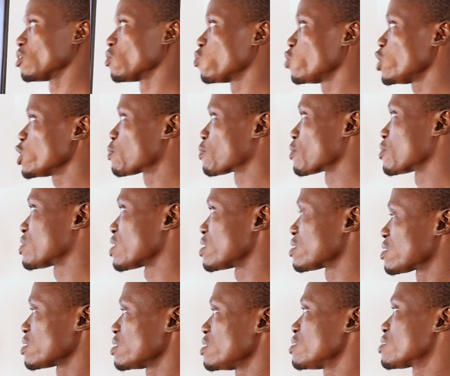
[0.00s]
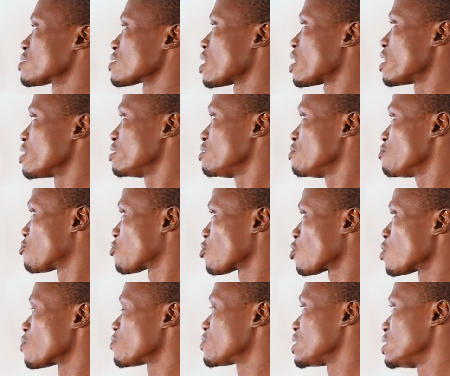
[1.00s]
Which processes are
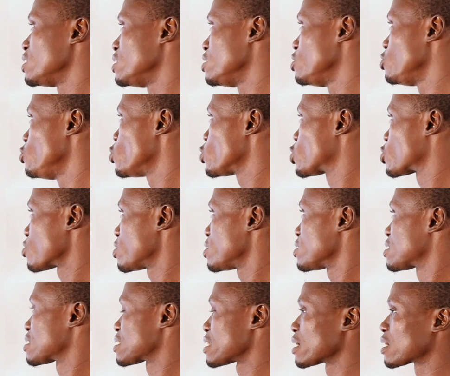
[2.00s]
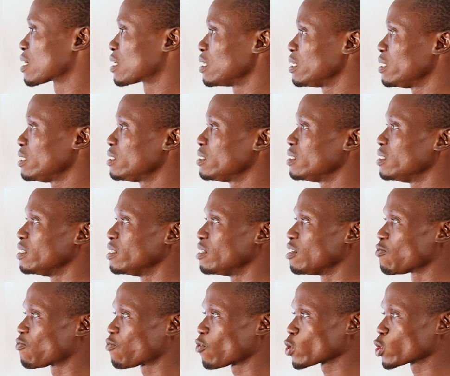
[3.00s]
involved in nutrient cycling
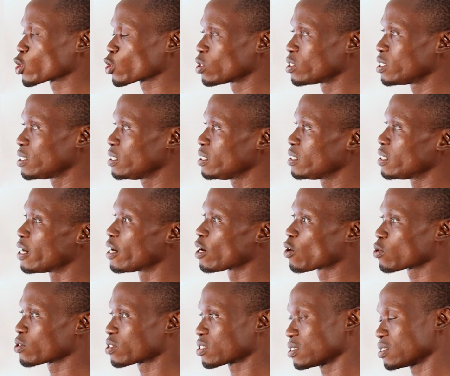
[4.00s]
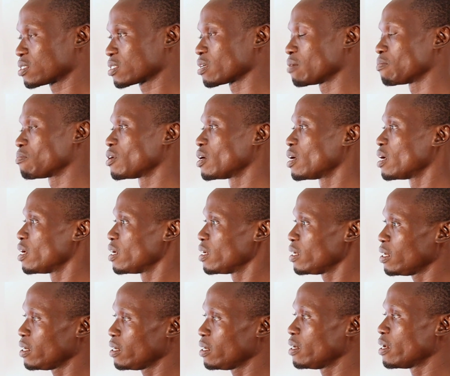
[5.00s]
in a functioning ecosystem?
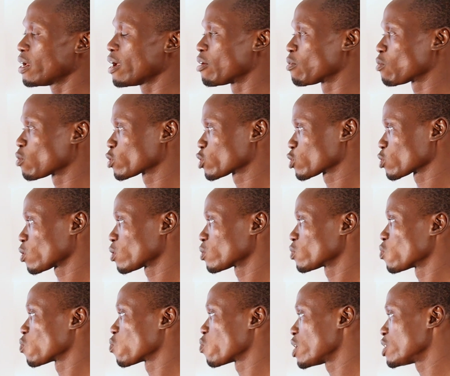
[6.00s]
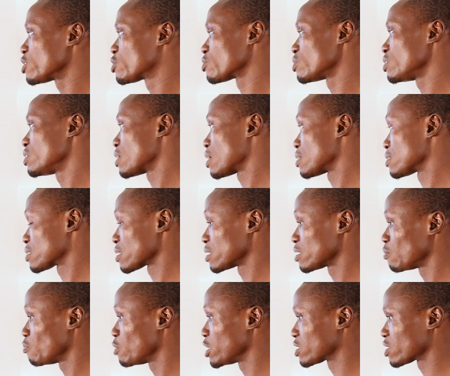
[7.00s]
A. Erosion, weathering and
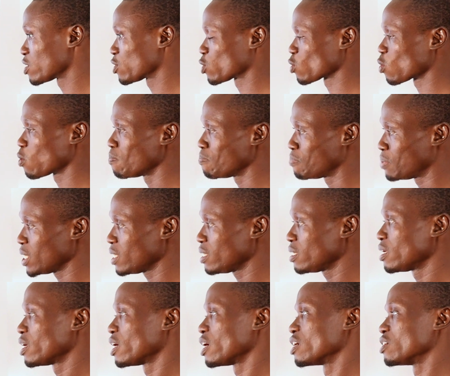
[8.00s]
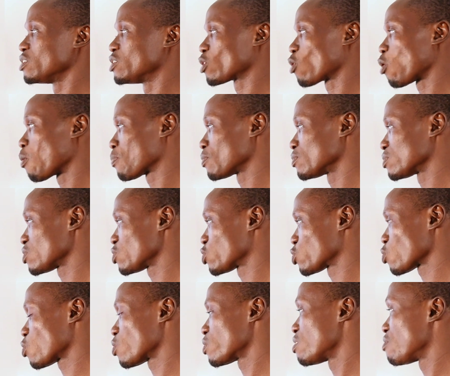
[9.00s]
sedimentation. B.
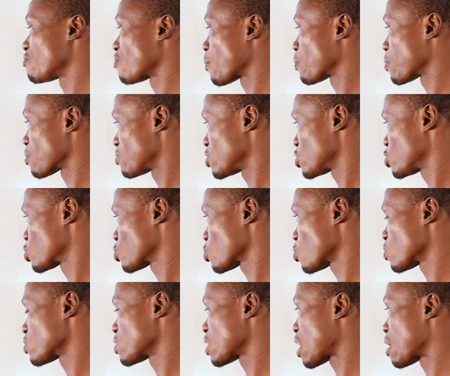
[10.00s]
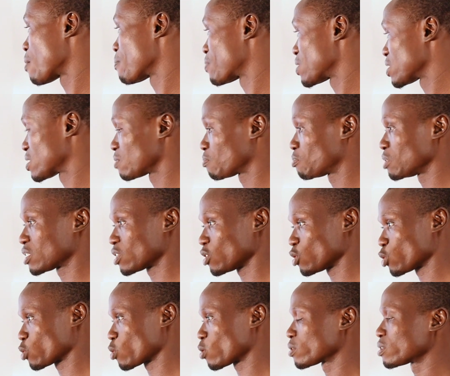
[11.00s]
Decomposition, evaporation and
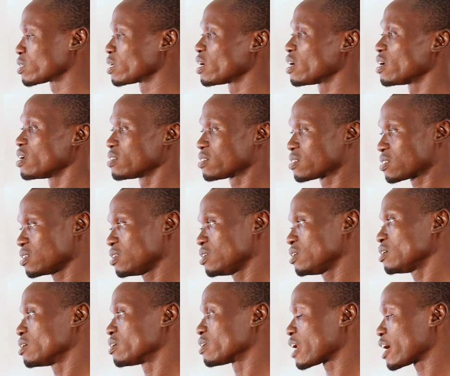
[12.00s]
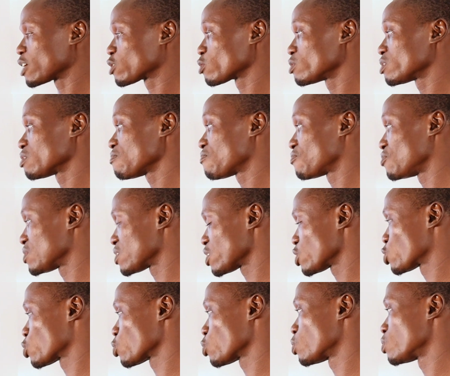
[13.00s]
precipitation. C. Nitrogen
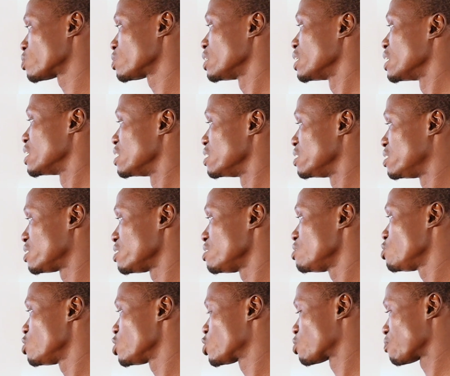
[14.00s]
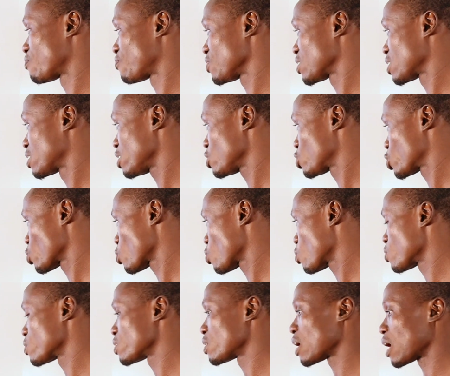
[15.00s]
fixation,
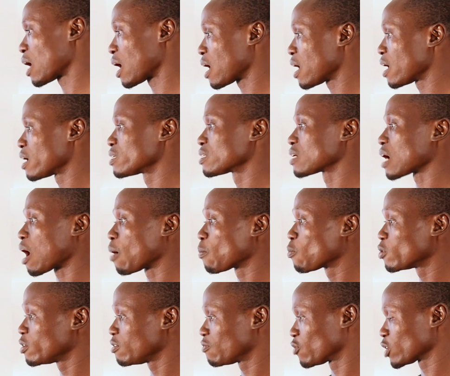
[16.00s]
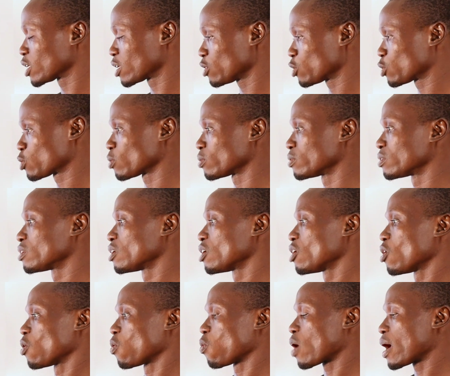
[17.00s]
denitrification and ammonification.
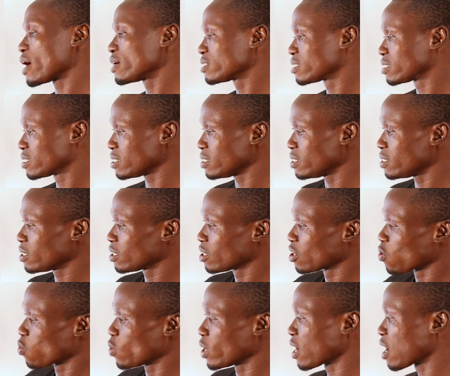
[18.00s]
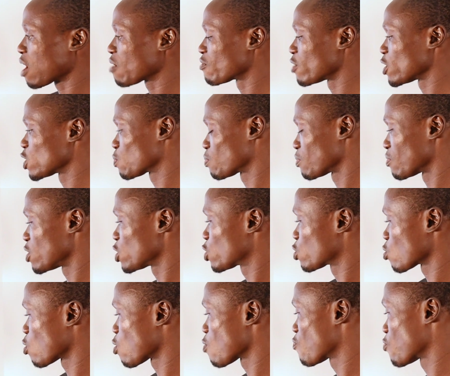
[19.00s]
While D. We have
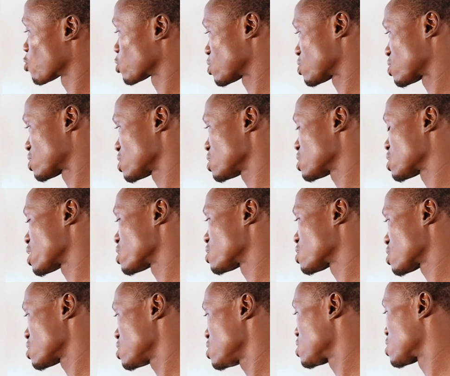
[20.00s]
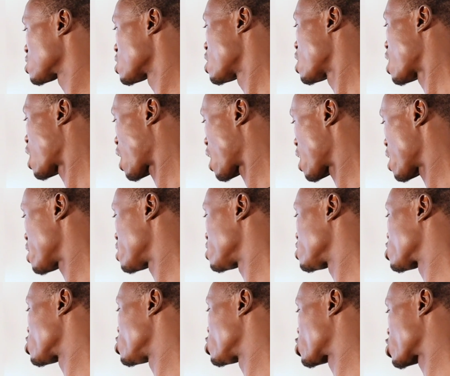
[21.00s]
respiration, photosynthesis
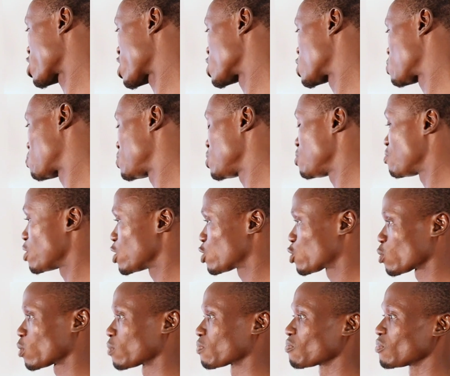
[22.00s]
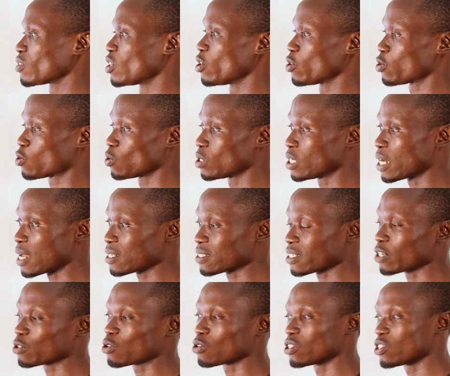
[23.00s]
and transpiration. So the
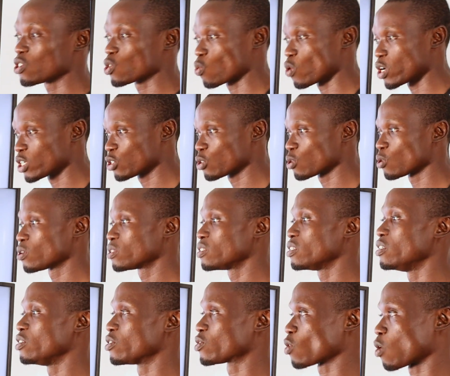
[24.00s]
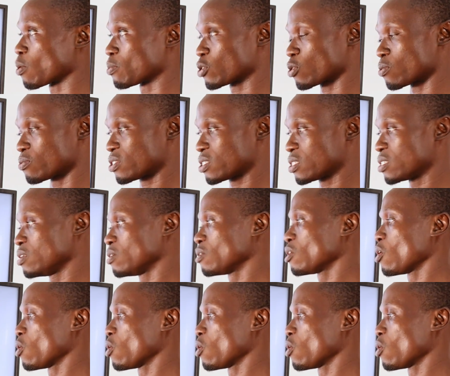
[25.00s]
answer to this question is option C.